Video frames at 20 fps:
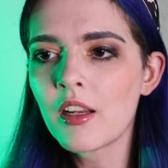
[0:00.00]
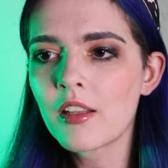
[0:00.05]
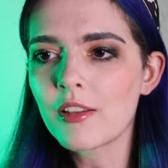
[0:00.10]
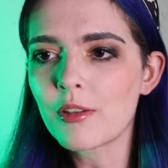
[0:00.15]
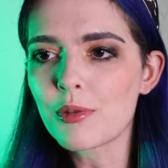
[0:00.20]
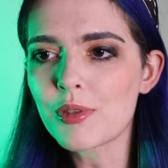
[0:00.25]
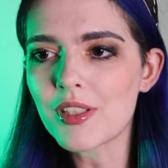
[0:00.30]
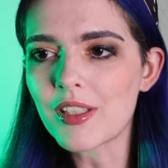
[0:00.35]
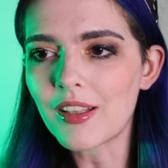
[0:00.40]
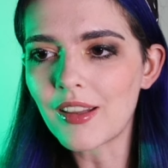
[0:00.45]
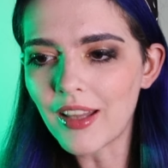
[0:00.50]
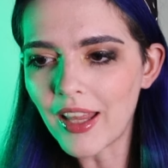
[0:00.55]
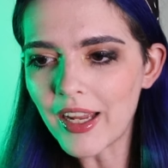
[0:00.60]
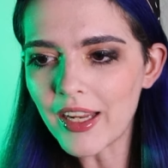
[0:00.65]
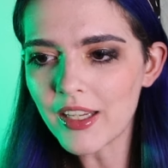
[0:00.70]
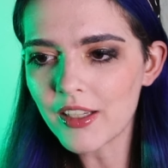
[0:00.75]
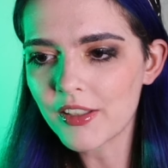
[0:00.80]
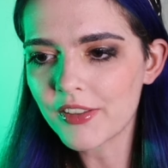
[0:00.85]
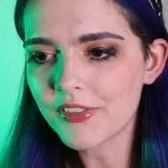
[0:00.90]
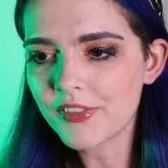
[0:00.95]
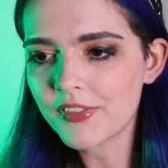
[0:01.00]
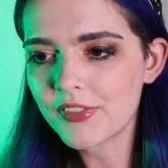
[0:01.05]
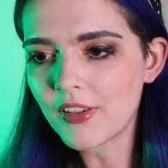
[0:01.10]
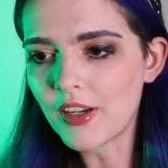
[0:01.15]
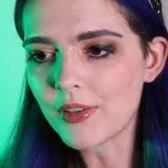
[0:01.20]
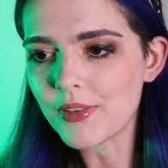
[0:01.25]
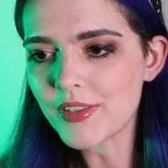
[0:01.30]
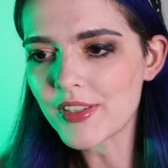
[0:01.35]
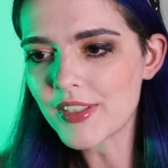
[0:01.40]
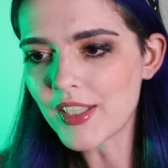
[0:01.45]
there was a life
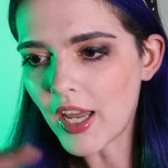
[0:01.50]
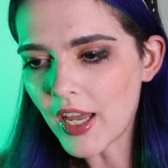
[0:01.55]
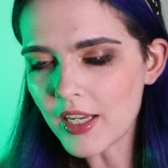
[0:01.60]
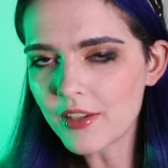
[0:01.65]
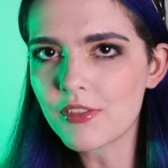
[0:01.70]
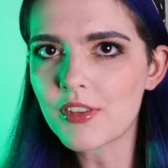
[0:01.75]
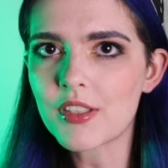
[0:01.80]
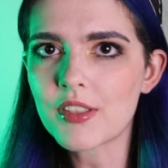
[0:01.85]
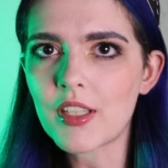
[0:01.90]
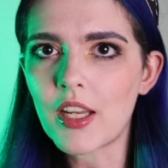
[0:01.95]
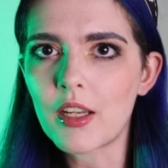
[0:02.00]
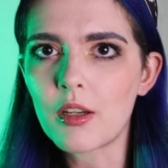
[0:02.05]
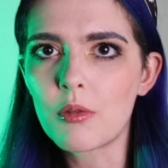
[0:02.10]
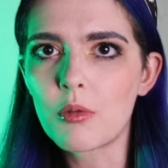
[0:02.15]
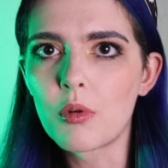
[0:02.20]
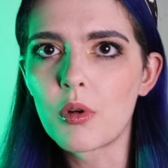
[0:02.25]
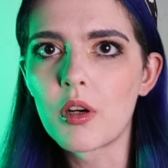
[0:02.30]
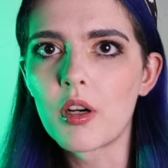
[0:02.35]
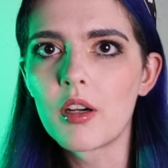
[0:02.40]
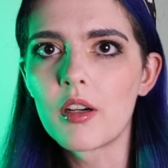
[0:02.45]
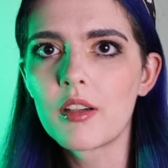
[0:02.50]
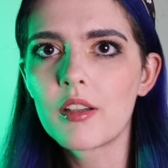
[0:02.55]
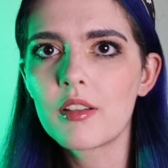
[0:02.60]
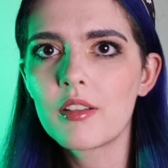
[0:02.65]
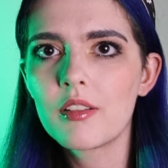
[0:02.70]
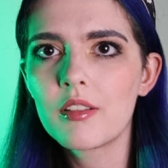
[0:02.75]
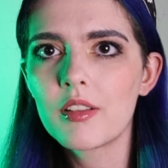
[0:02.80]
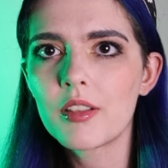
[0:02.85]
outside of the psych ward